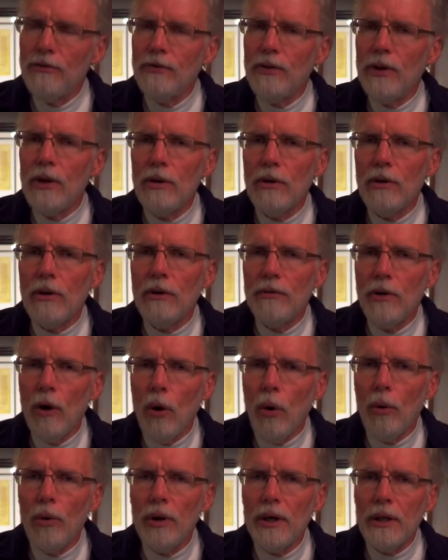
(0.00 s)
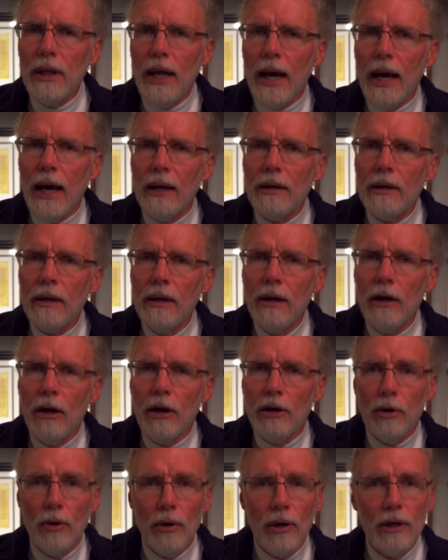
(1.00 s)
view of the Holy Land,
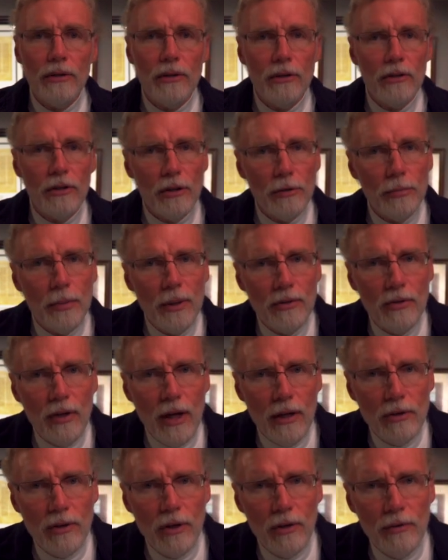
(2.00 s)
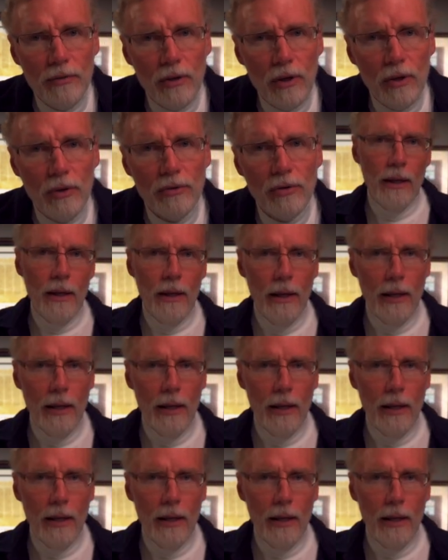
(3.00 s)
according to dispensational views.